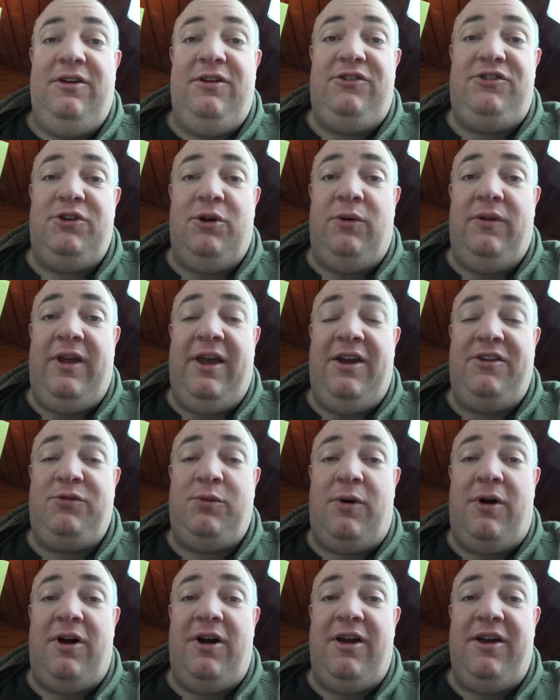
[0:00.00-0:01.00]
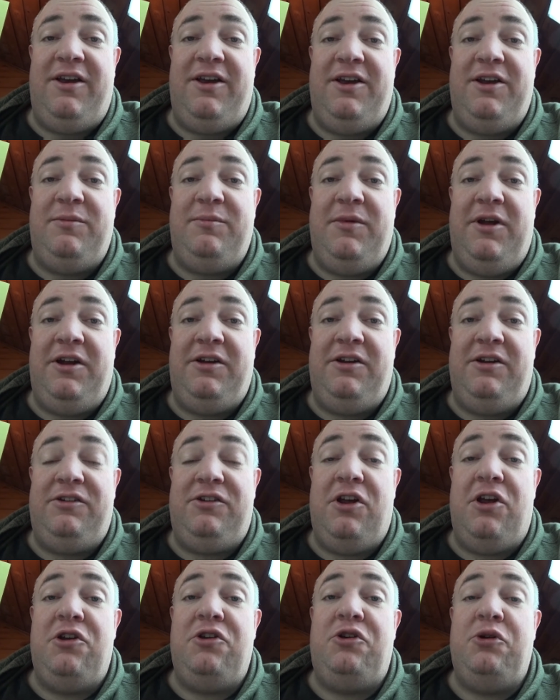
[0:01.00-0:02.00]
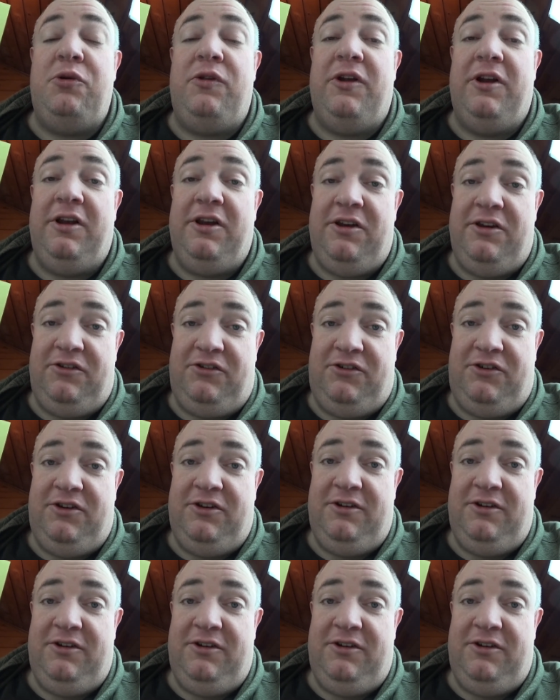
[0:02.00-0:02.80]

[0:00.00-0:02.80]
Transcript: so that's why it made it to the list.